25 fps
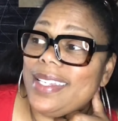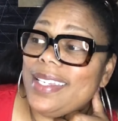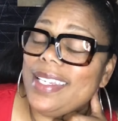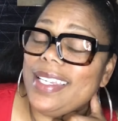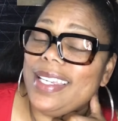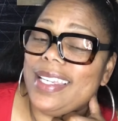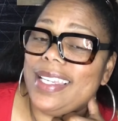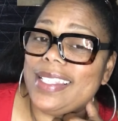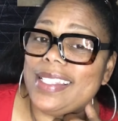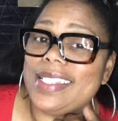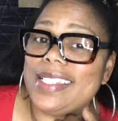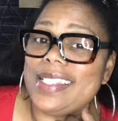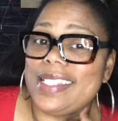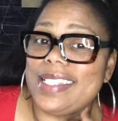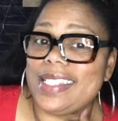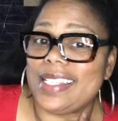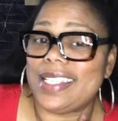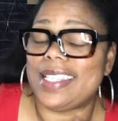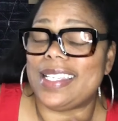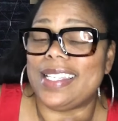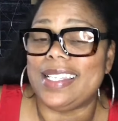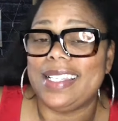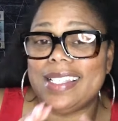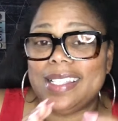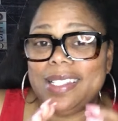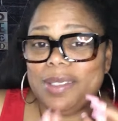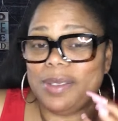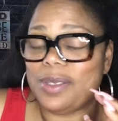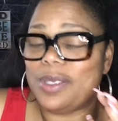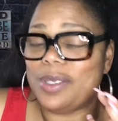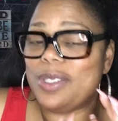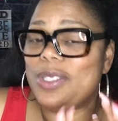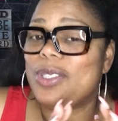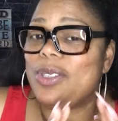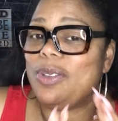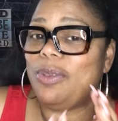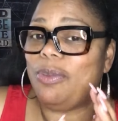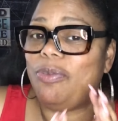It's it,
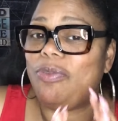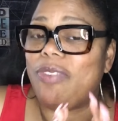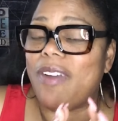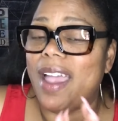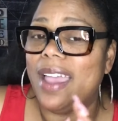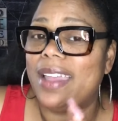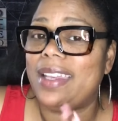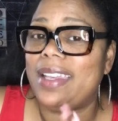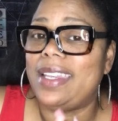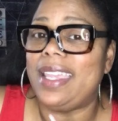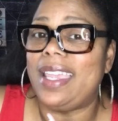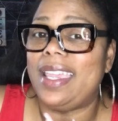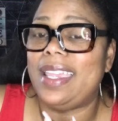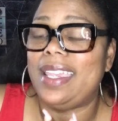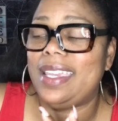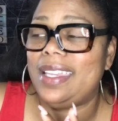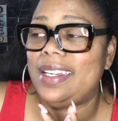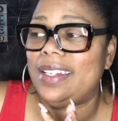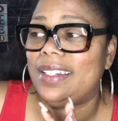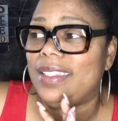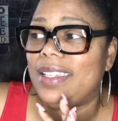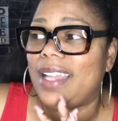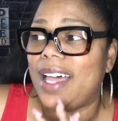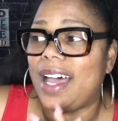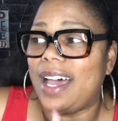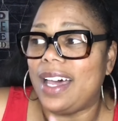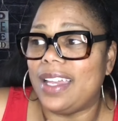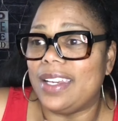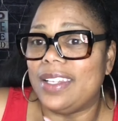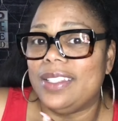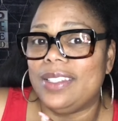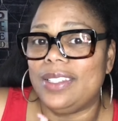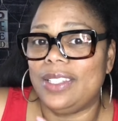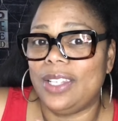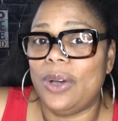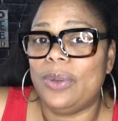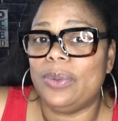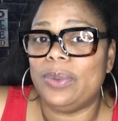you find that in a lot
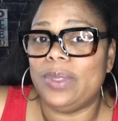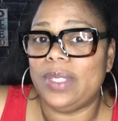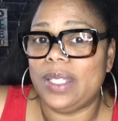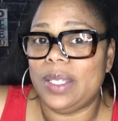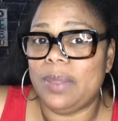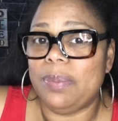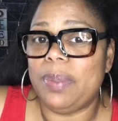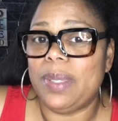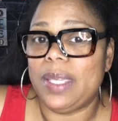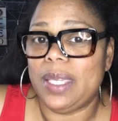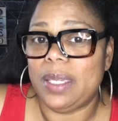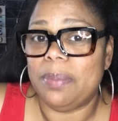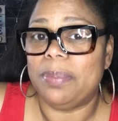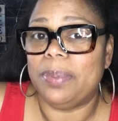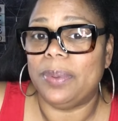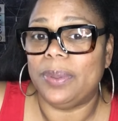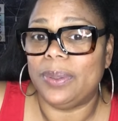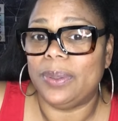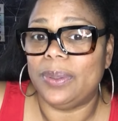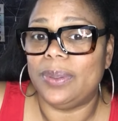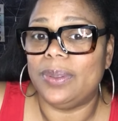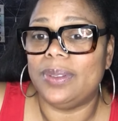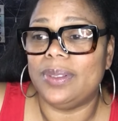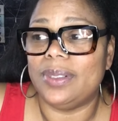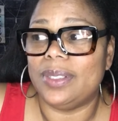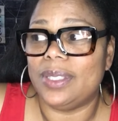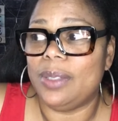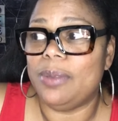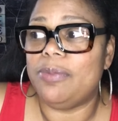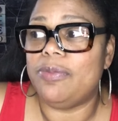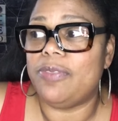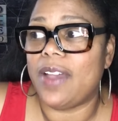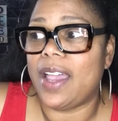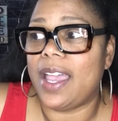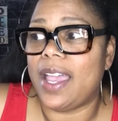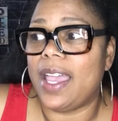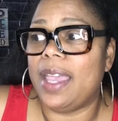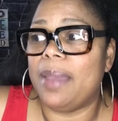of lonely people. You
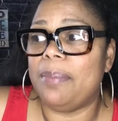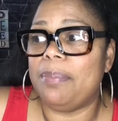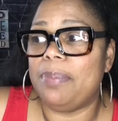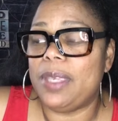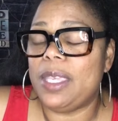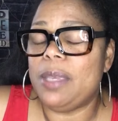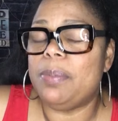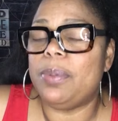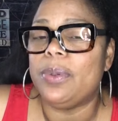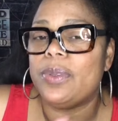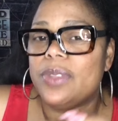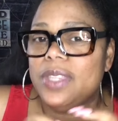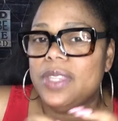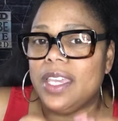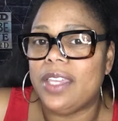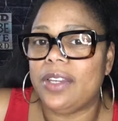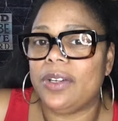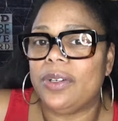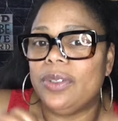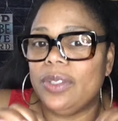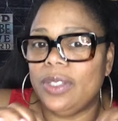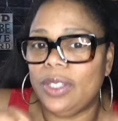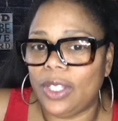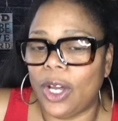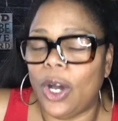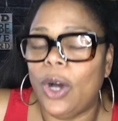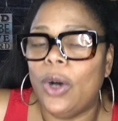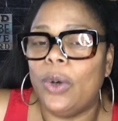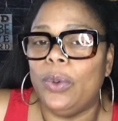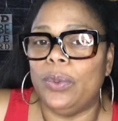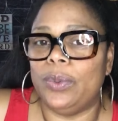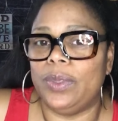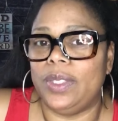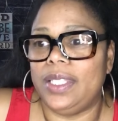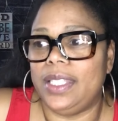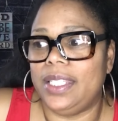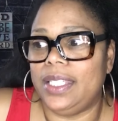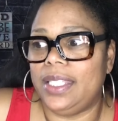find people that are
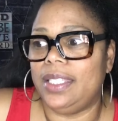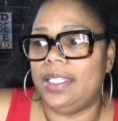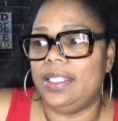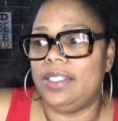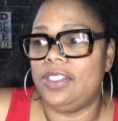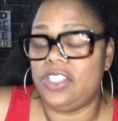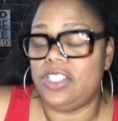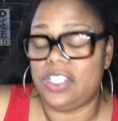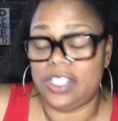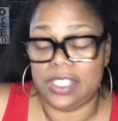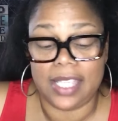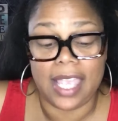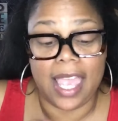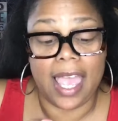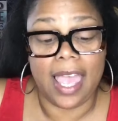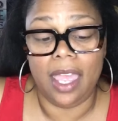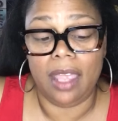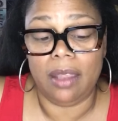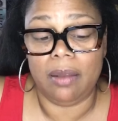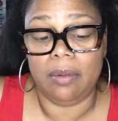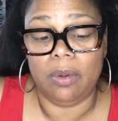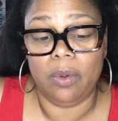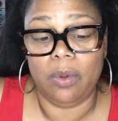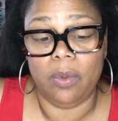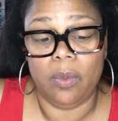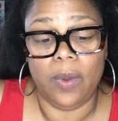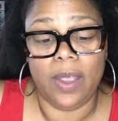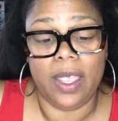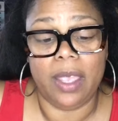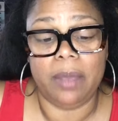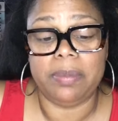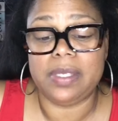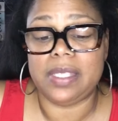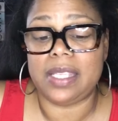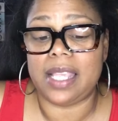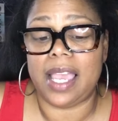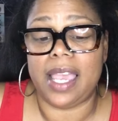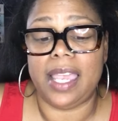lonely. She's got
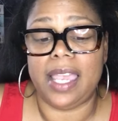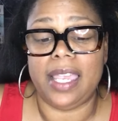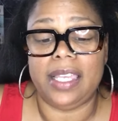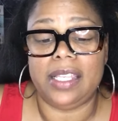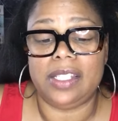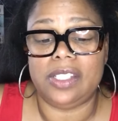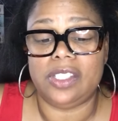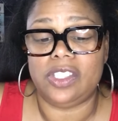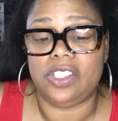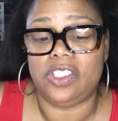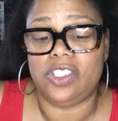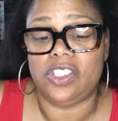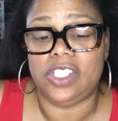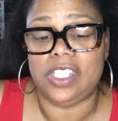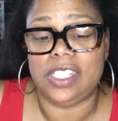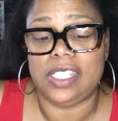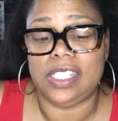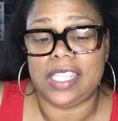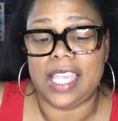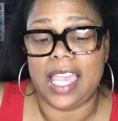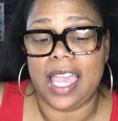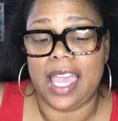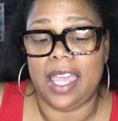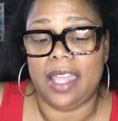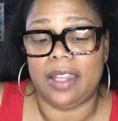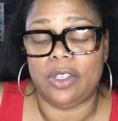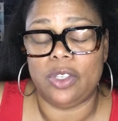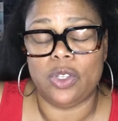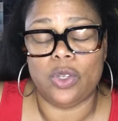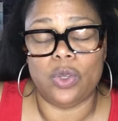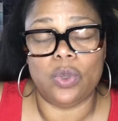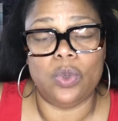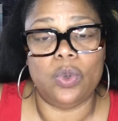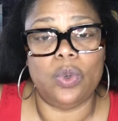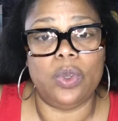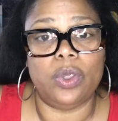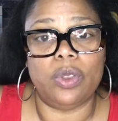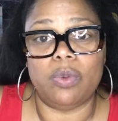websites. She's got
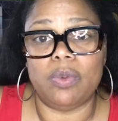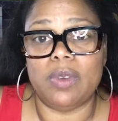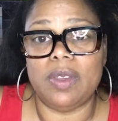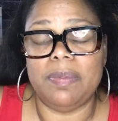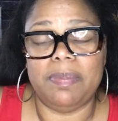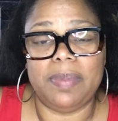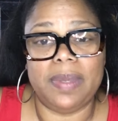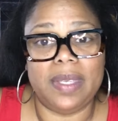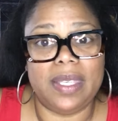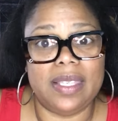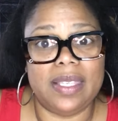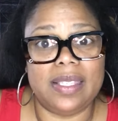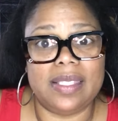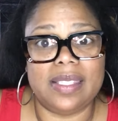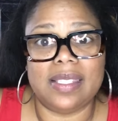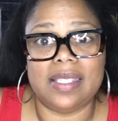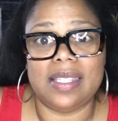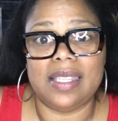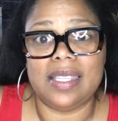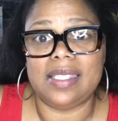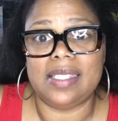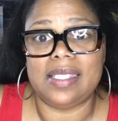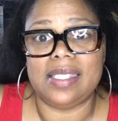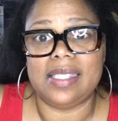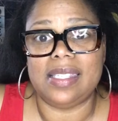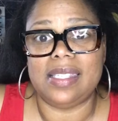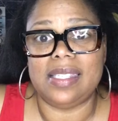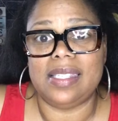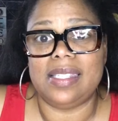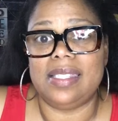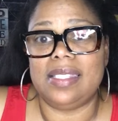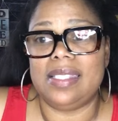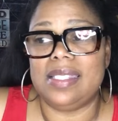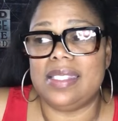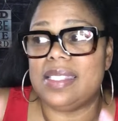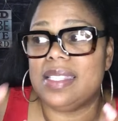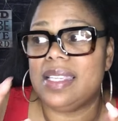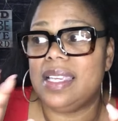two or three
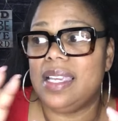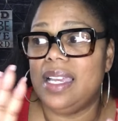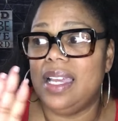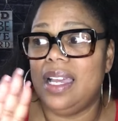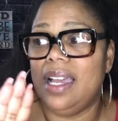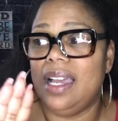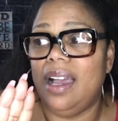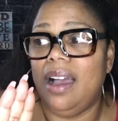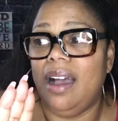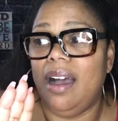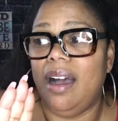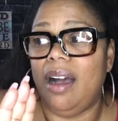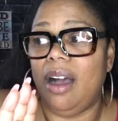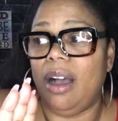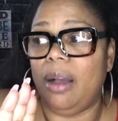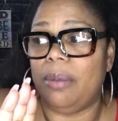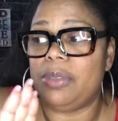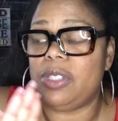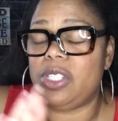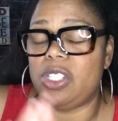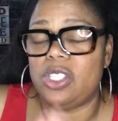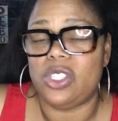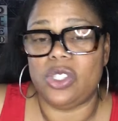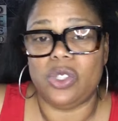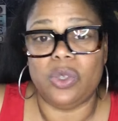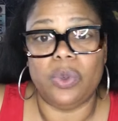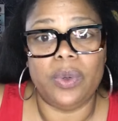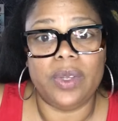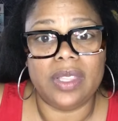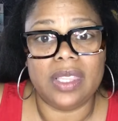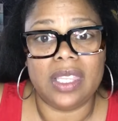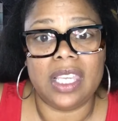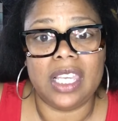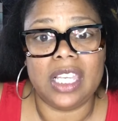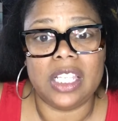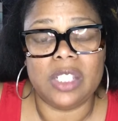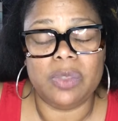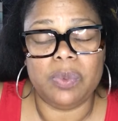businesses. Um, she's doing
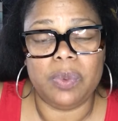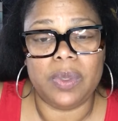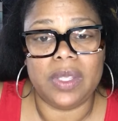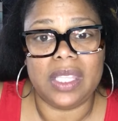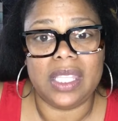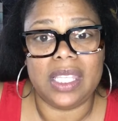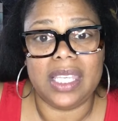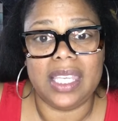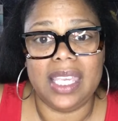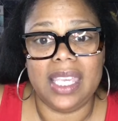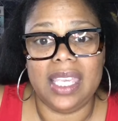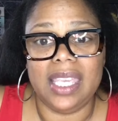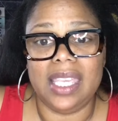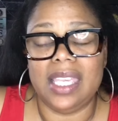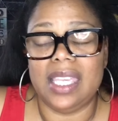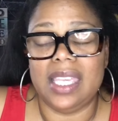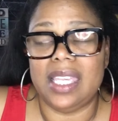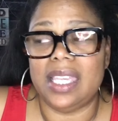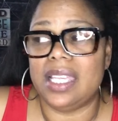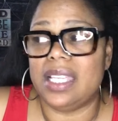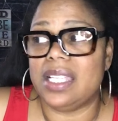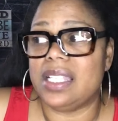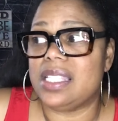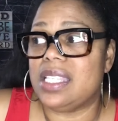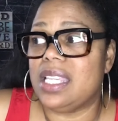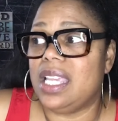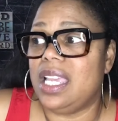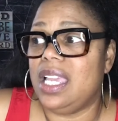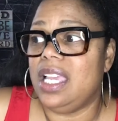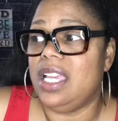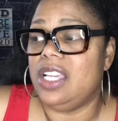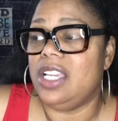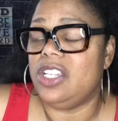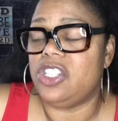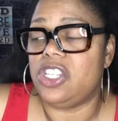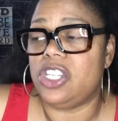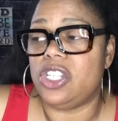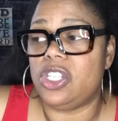things with the kids.
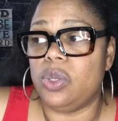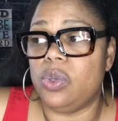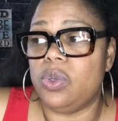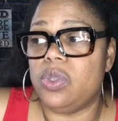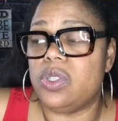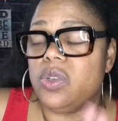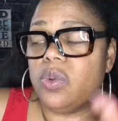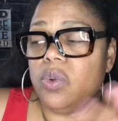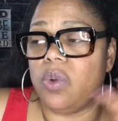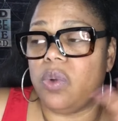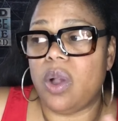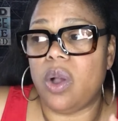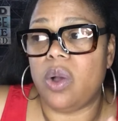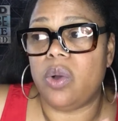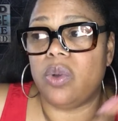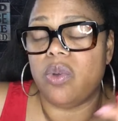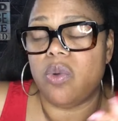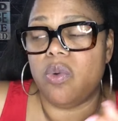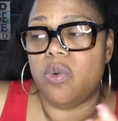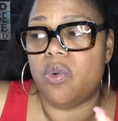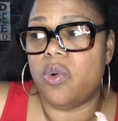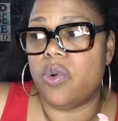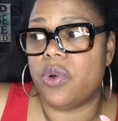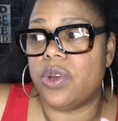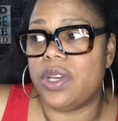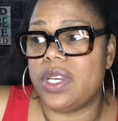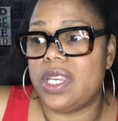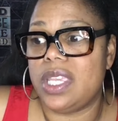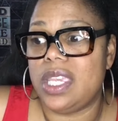She toots her own horn